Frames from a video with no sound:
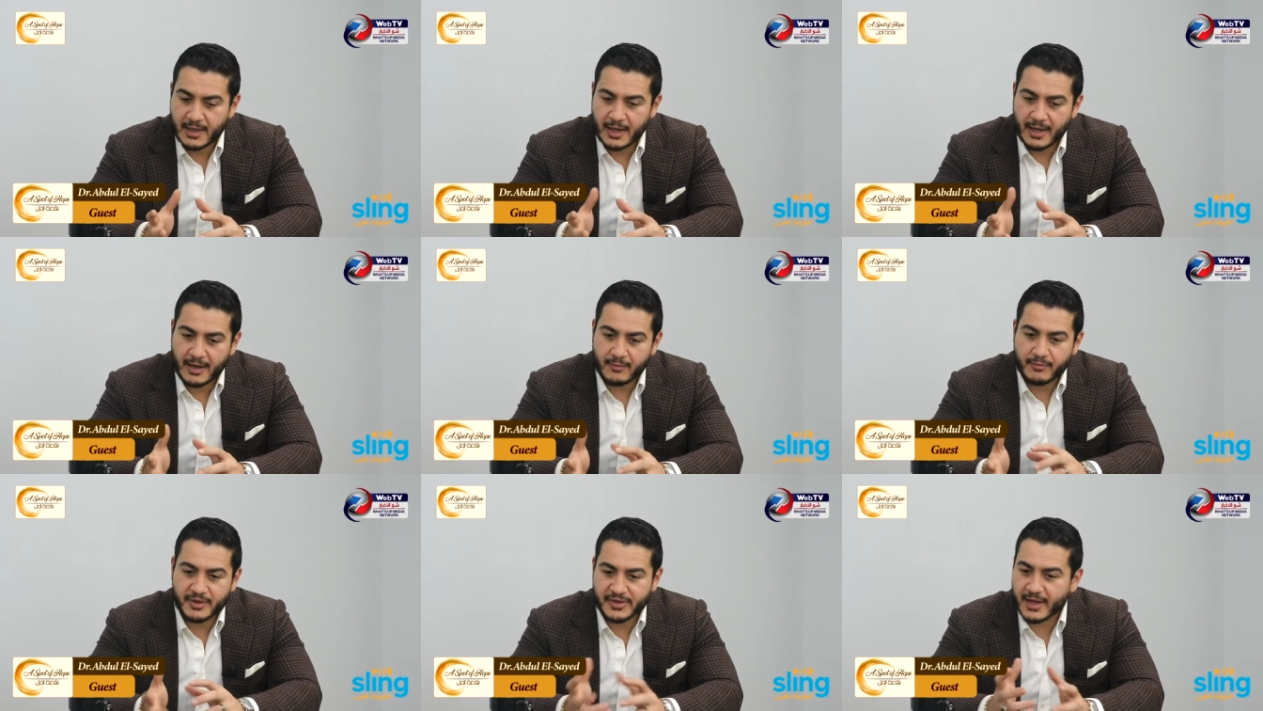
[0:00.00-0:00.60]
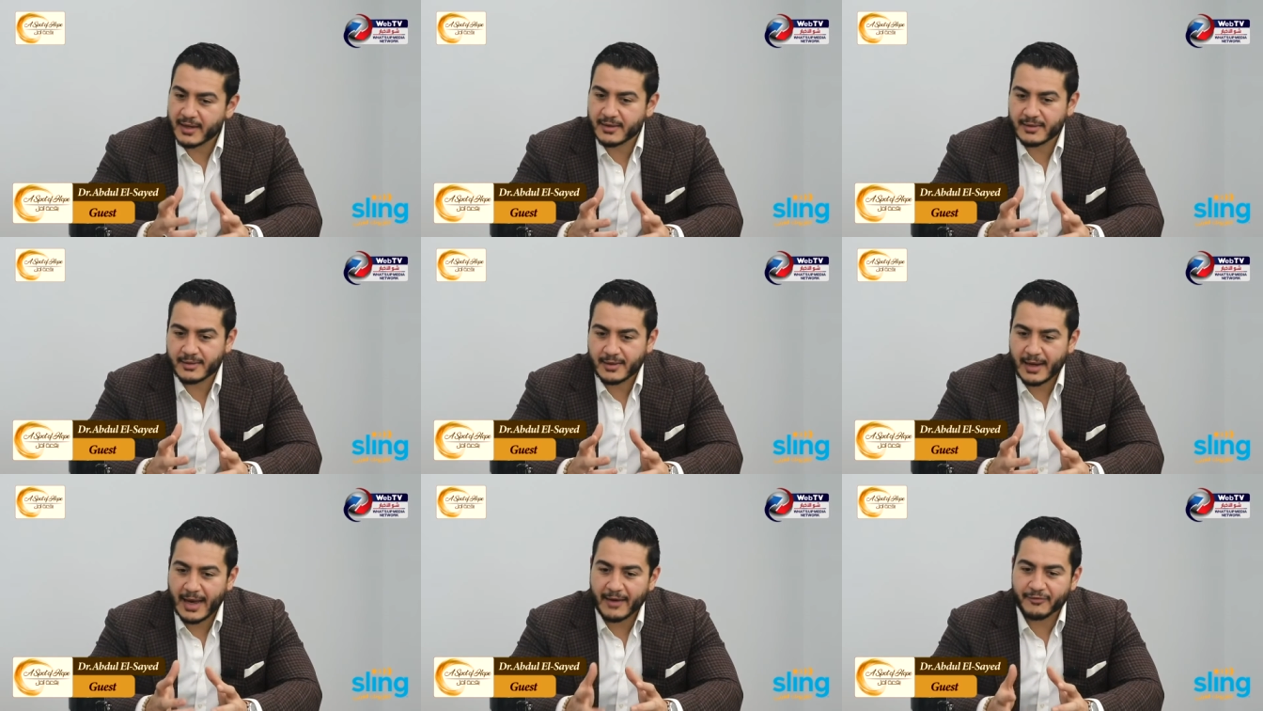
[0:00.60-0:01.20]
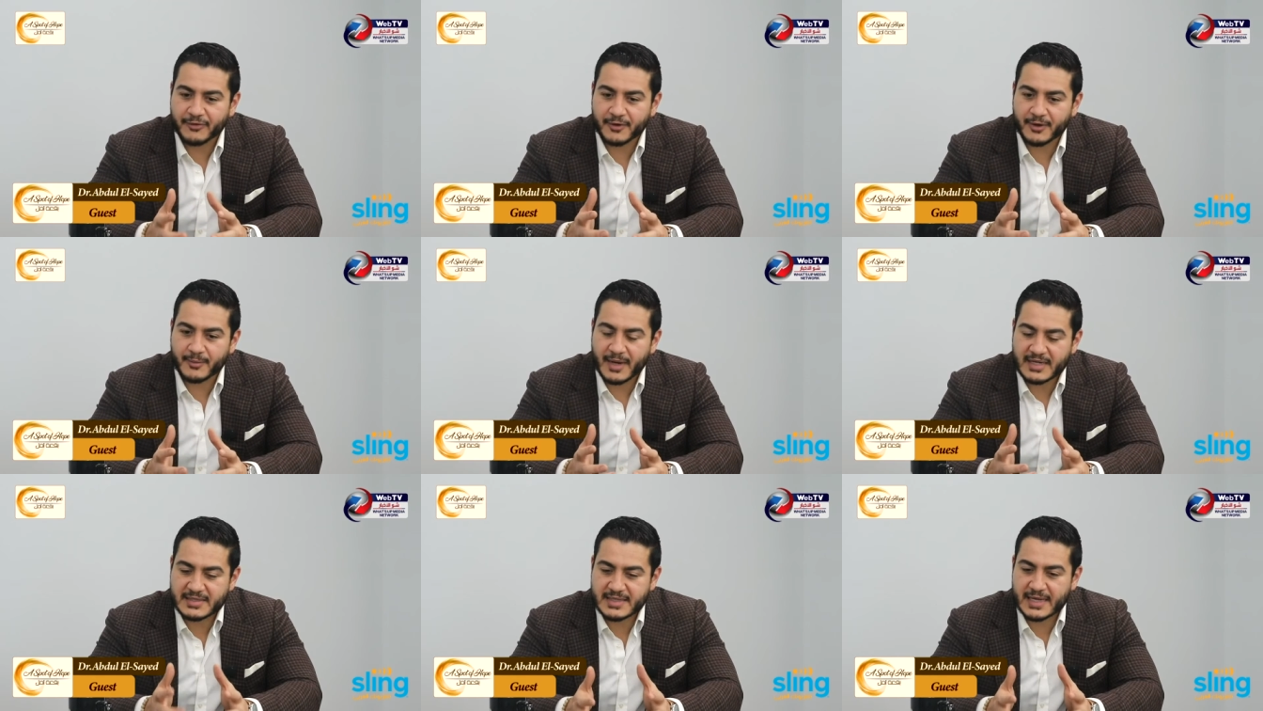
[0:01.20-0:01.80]
But then after
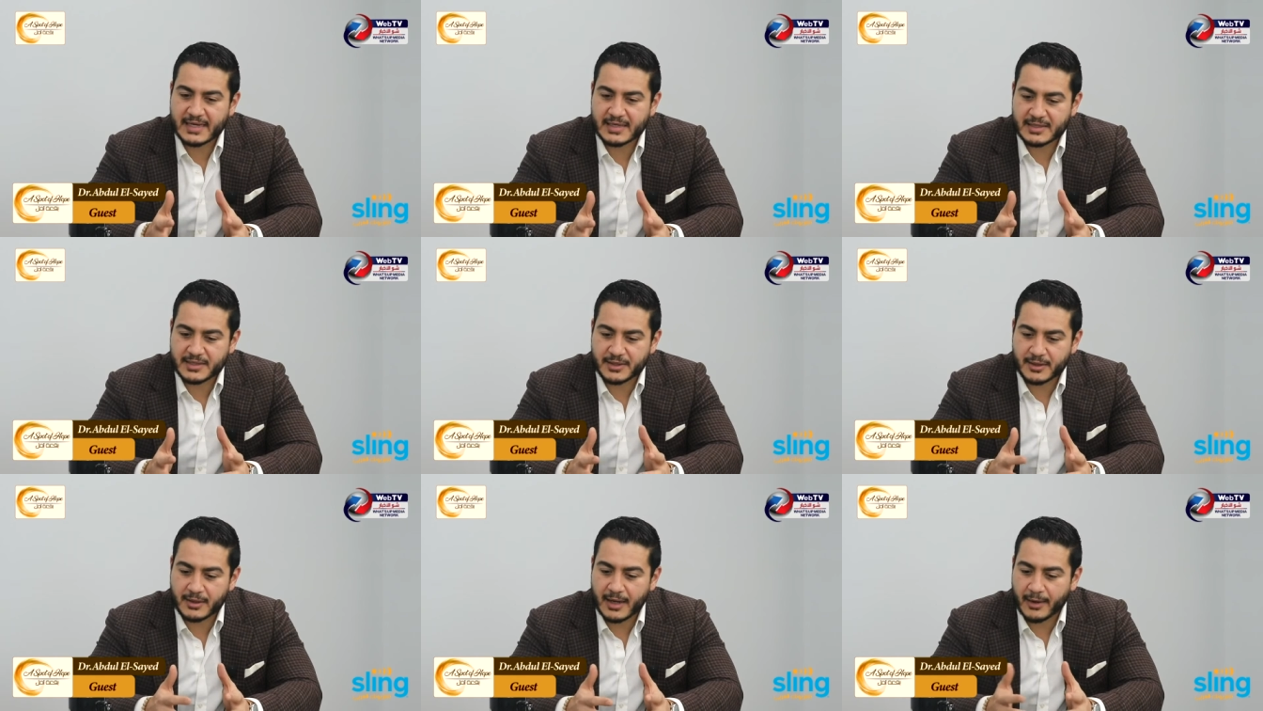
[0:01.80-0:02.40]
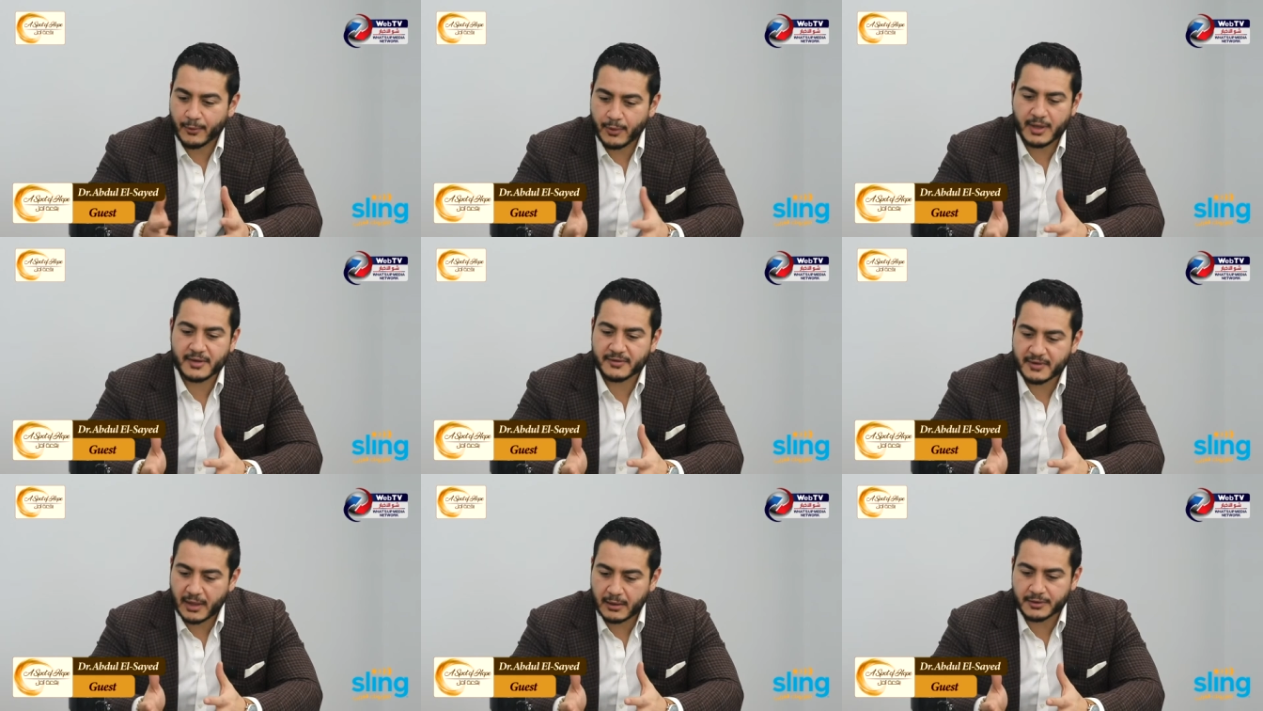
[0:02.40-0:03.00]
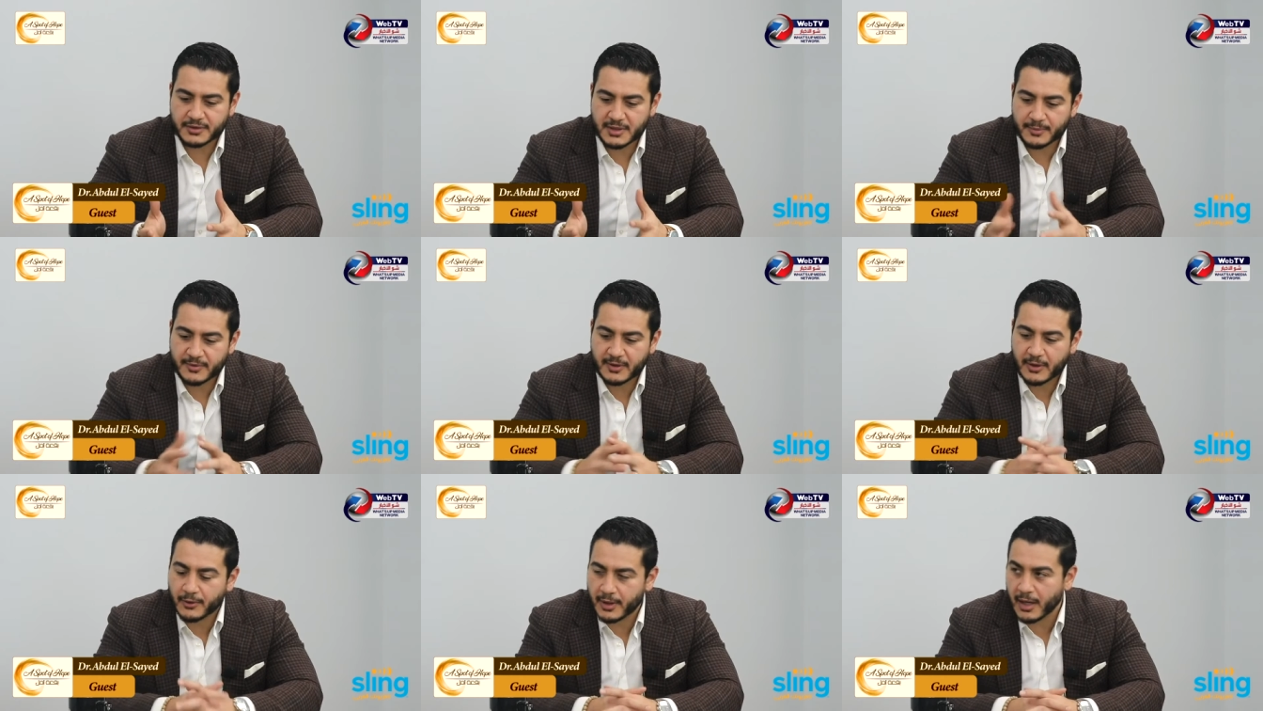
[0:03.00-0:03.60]
my second year, I won a scholarship
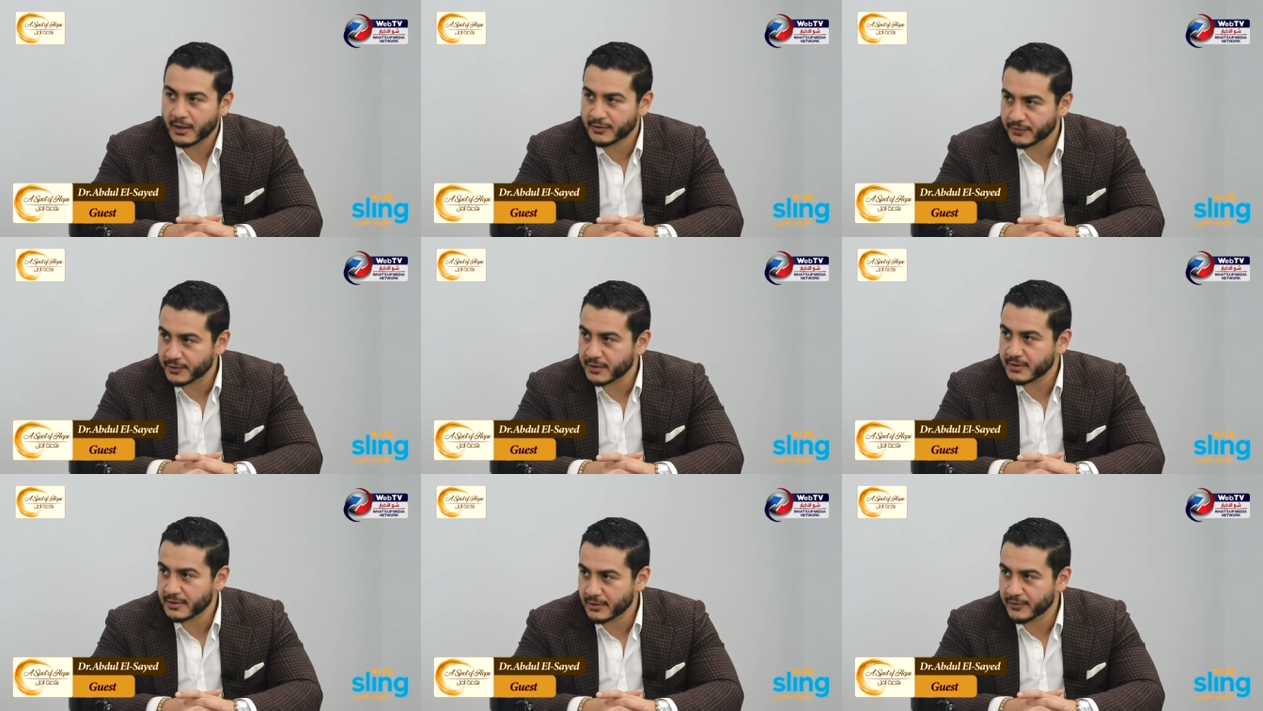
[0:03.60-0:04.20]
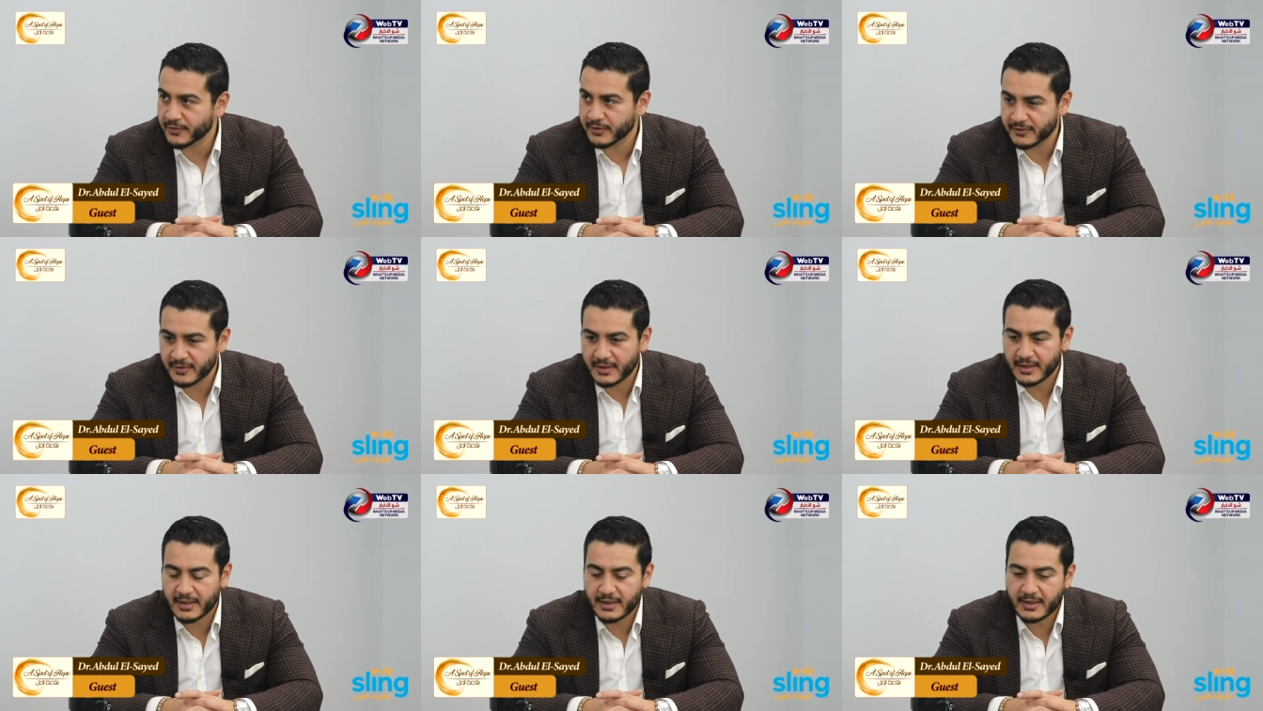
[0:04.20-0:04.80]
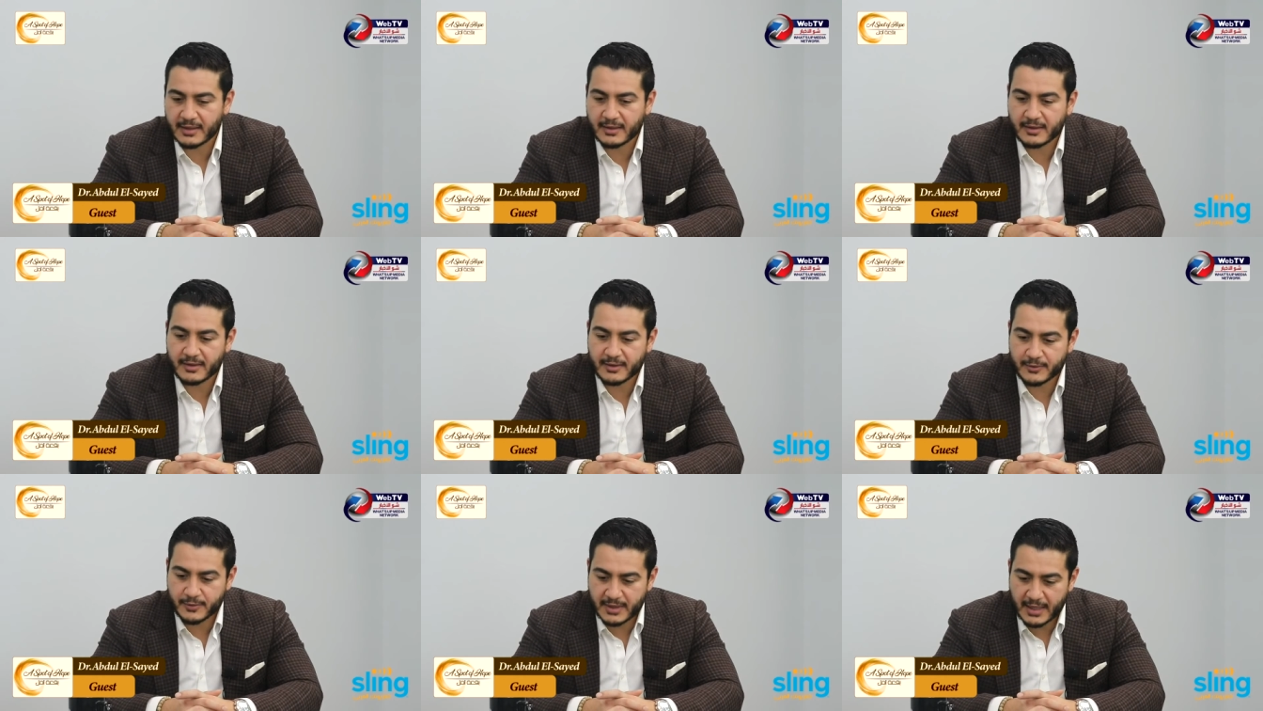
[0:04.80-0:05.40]
to go to Oxford University in
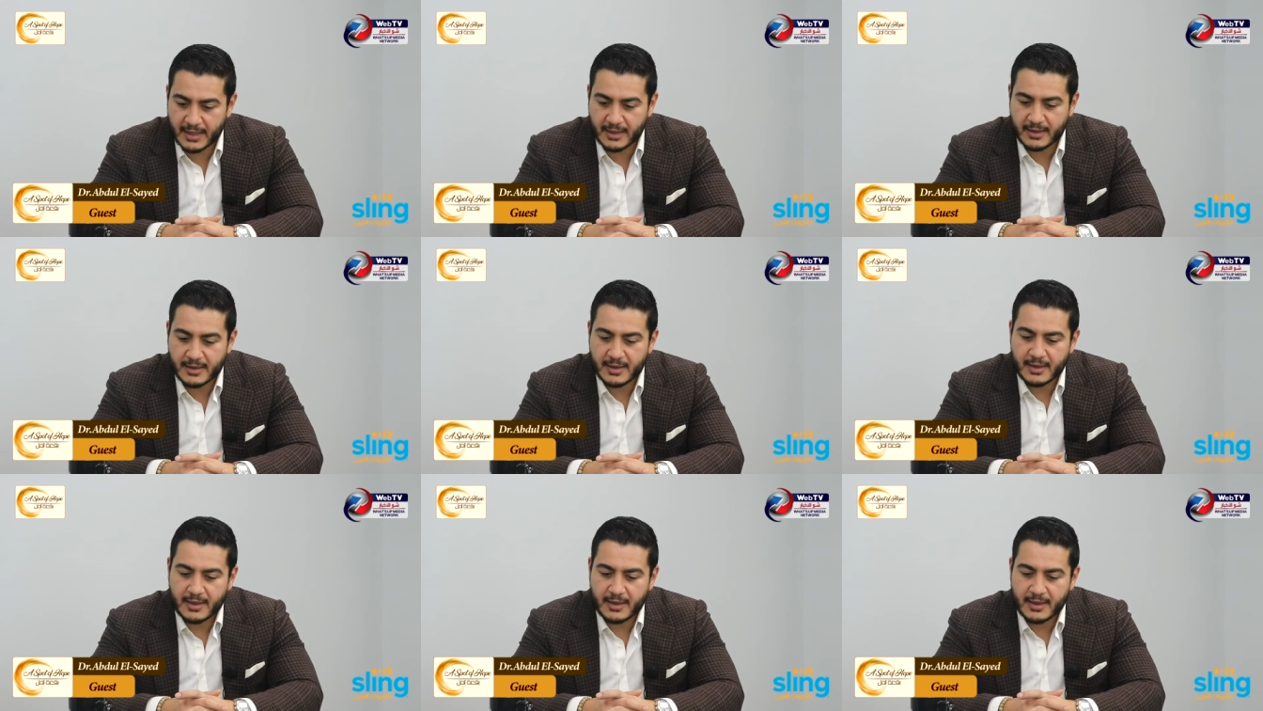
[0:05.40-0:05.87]
the UK.